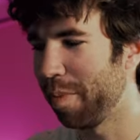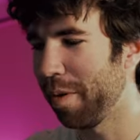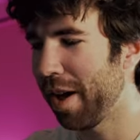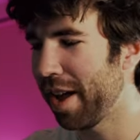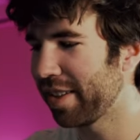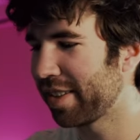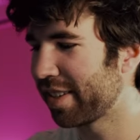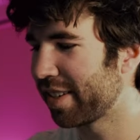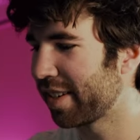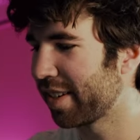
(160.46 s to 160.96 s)

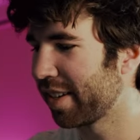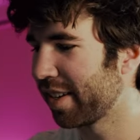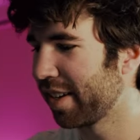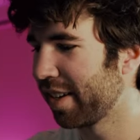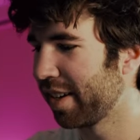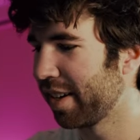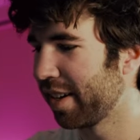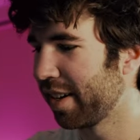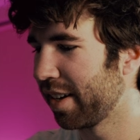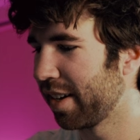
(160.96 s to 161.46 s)
But
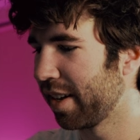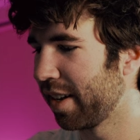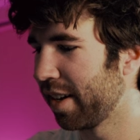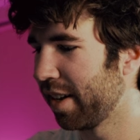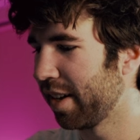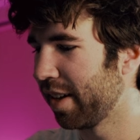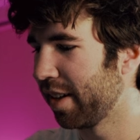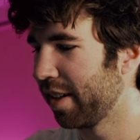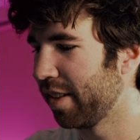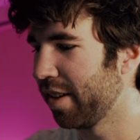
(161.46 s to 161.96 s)

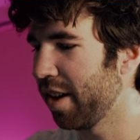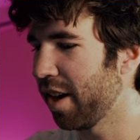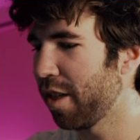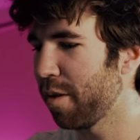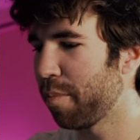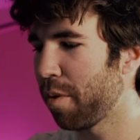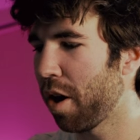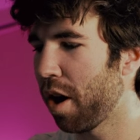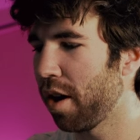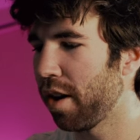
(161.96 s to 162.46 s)
the other
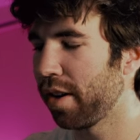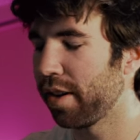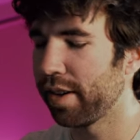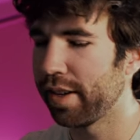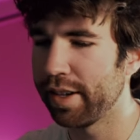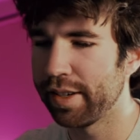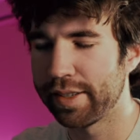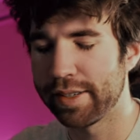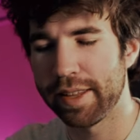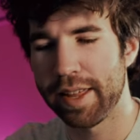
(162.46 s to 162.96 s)
part
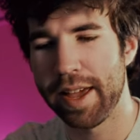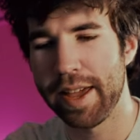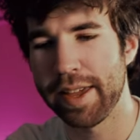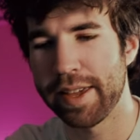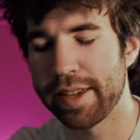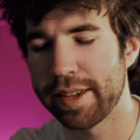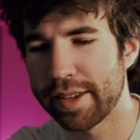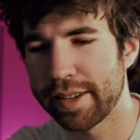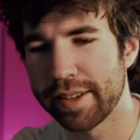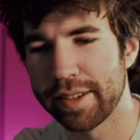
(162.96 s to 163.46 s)
is
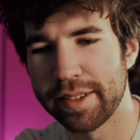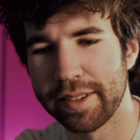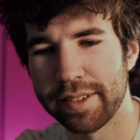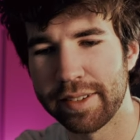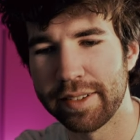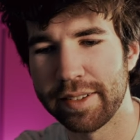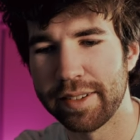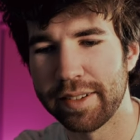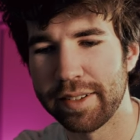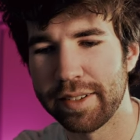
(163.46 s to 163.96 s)
like,
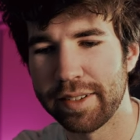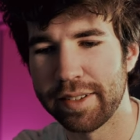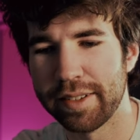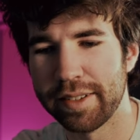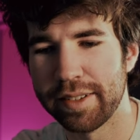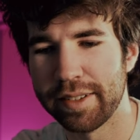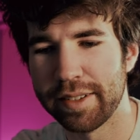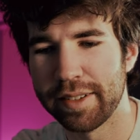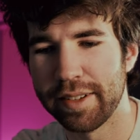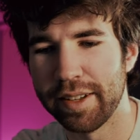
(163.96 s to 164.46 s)

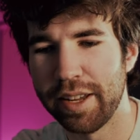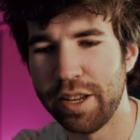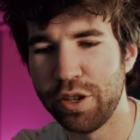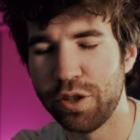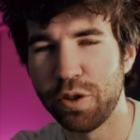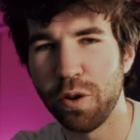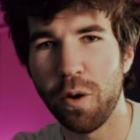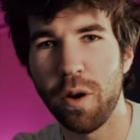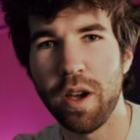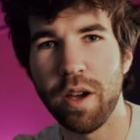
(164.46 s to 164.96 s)

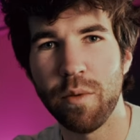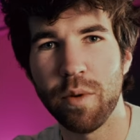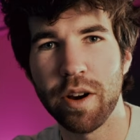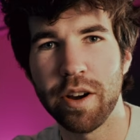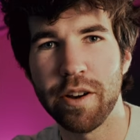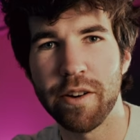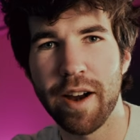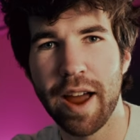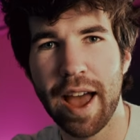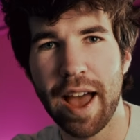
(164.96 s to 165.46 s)
enjoy where
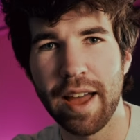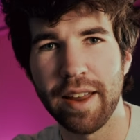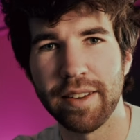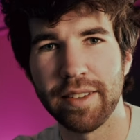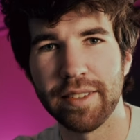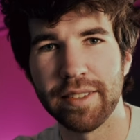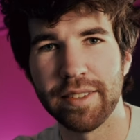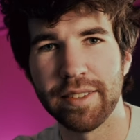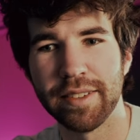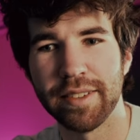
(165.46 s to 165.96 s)
you're at.
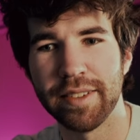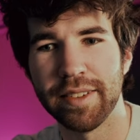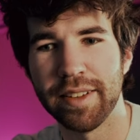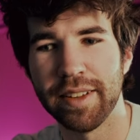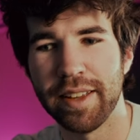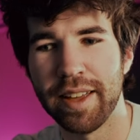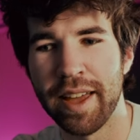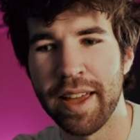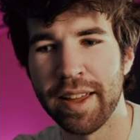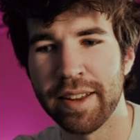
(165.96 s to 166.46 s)

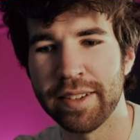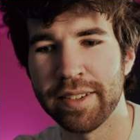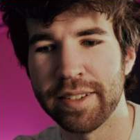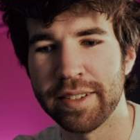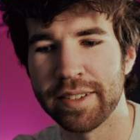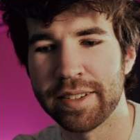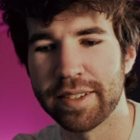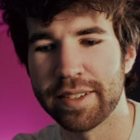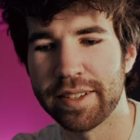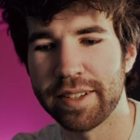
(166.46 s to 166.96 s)

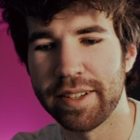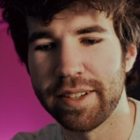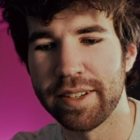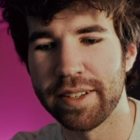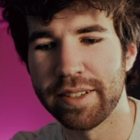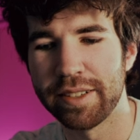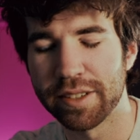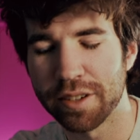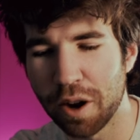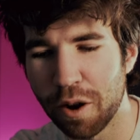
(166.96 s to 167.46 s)
And
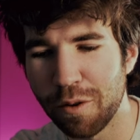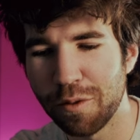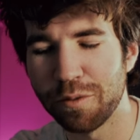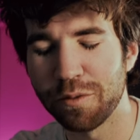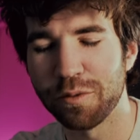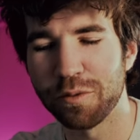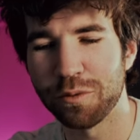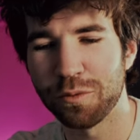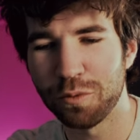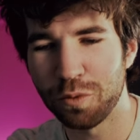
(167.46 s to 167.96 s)
don't
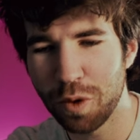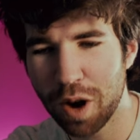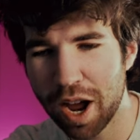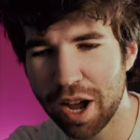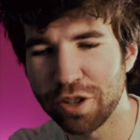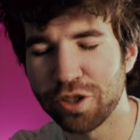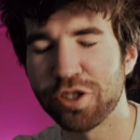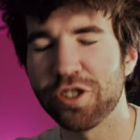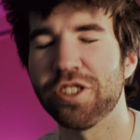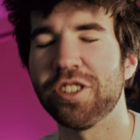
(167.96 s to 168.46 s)

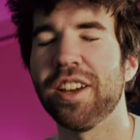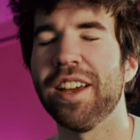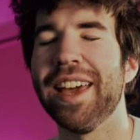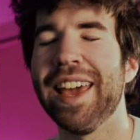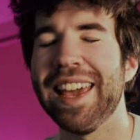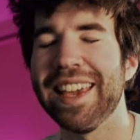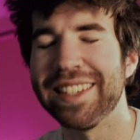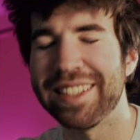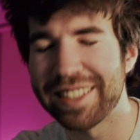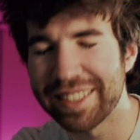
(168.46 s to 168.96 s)
rush
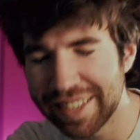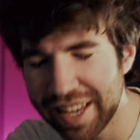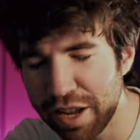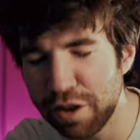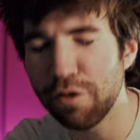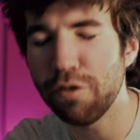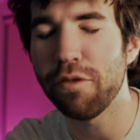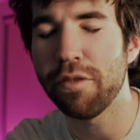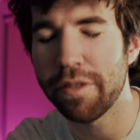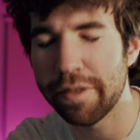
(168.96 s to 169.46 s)
a
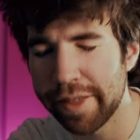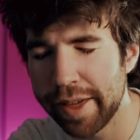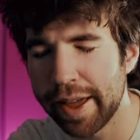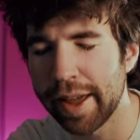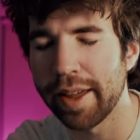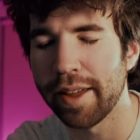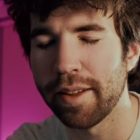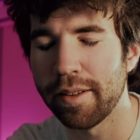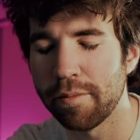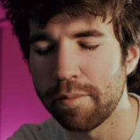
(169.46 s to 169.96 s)
single
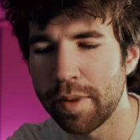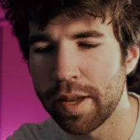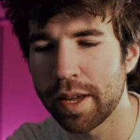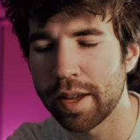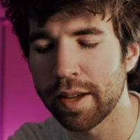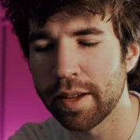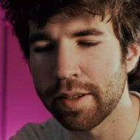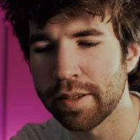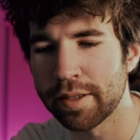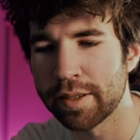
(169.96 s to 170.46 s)
thing,
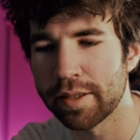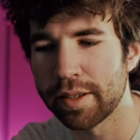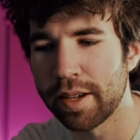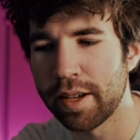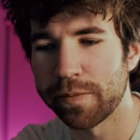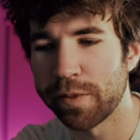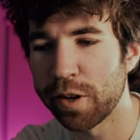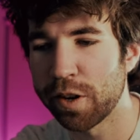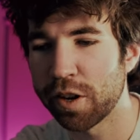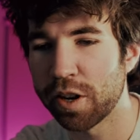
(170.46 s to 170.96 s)
because
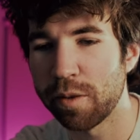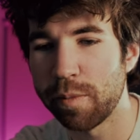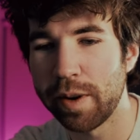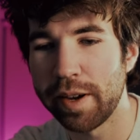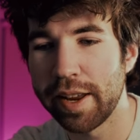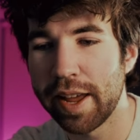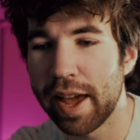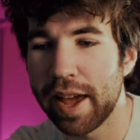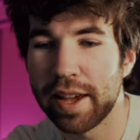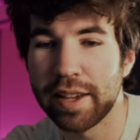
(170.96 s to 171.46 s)
there are going to be
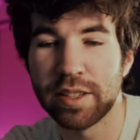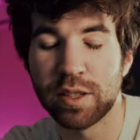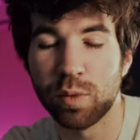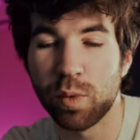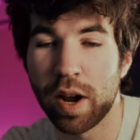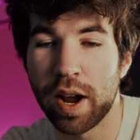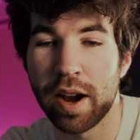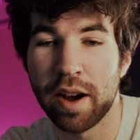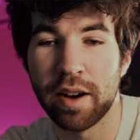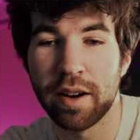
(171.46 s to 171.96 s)
days
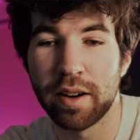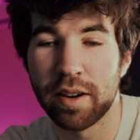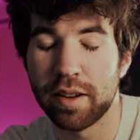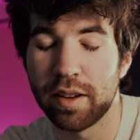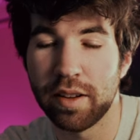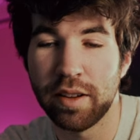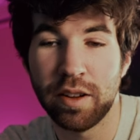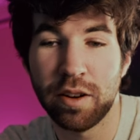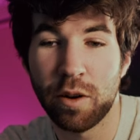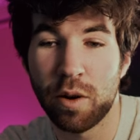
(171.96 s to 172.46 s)
where,
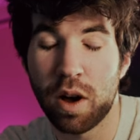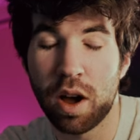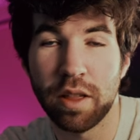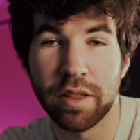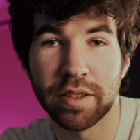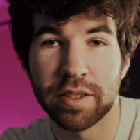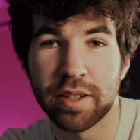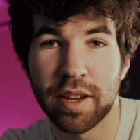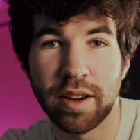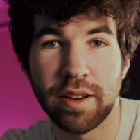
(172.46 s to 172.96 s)
you know, all of
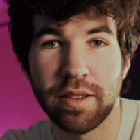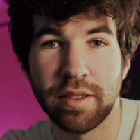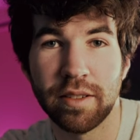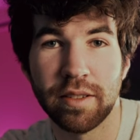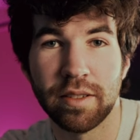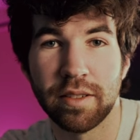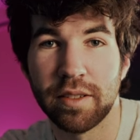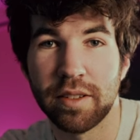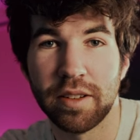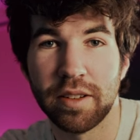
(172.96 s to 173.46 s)
a sudden,